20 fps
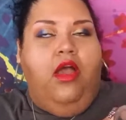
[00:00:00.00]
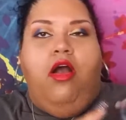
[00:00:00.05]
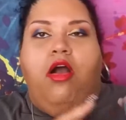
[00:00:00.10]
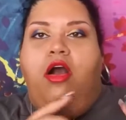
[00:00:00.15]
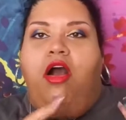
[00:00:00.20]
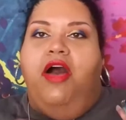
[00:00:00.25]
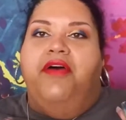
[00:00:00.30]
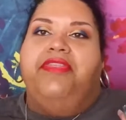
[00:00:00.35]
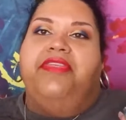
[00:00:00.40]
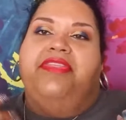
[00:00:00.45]

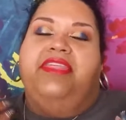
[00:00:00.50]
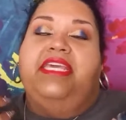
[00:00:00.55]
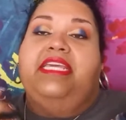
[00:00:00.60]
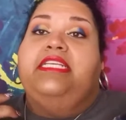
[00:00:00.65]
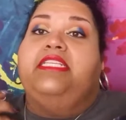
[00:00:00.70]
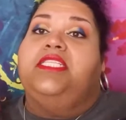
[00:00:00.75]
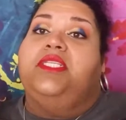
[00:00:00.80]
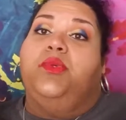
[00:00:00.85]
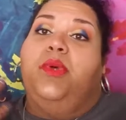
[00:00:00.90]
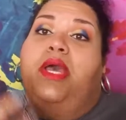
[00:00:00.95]
all the
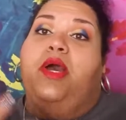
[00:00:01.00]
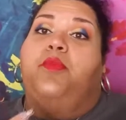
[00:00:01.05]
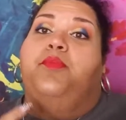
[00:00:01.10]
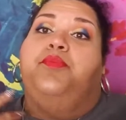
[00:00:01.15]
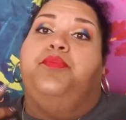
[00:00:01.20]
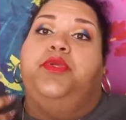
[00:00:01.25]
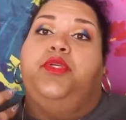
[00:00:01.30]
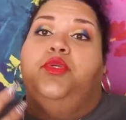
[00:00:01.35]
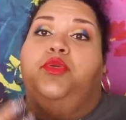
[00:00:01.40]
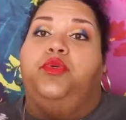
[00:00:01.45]
things to help
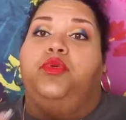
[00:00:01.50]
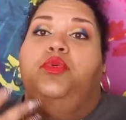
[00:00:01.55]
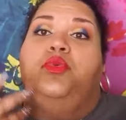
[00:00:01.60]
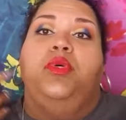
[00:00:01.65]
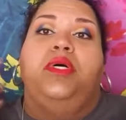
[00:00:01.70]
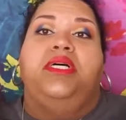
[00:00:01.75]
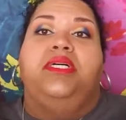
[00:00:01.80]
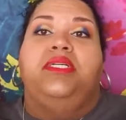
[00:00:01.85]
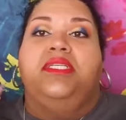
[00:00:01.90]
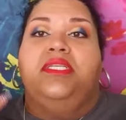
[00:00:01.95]

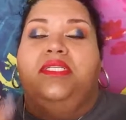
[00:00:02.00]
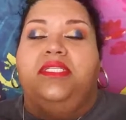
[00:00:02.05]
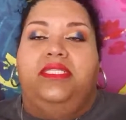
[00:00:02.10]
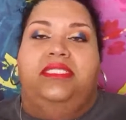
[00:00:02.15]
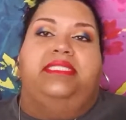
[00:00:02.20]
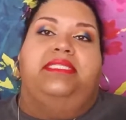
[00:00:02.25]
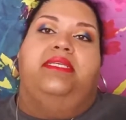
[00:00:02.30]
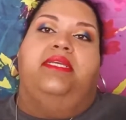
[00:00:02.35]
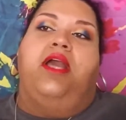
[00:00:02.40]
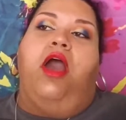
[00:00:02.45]
you
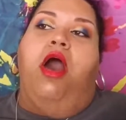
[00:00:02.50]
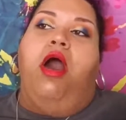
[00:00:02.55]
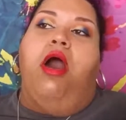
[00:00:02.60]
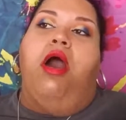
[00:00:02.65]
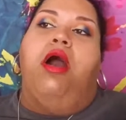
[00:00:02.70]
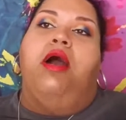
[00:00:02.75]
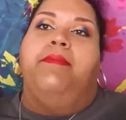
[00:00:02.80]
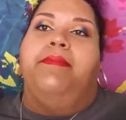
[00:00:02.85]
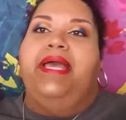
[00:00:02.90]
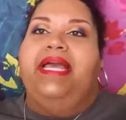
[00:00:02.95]

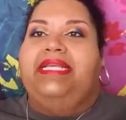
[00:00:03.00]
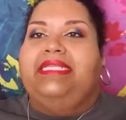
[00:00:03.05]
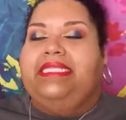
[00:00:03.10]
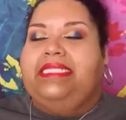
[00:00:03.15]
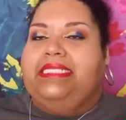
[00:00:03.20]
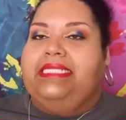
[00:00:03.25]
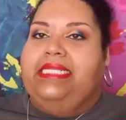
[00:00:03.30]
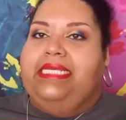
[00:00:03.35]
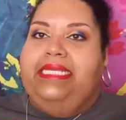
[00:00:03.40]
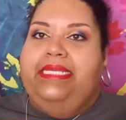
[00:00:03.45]
calm and
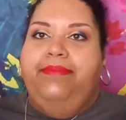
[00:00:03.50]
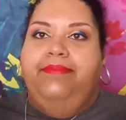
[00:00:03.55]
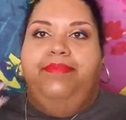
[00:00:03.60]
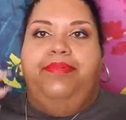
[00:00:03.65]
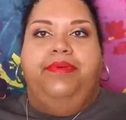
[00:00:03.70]
sleep.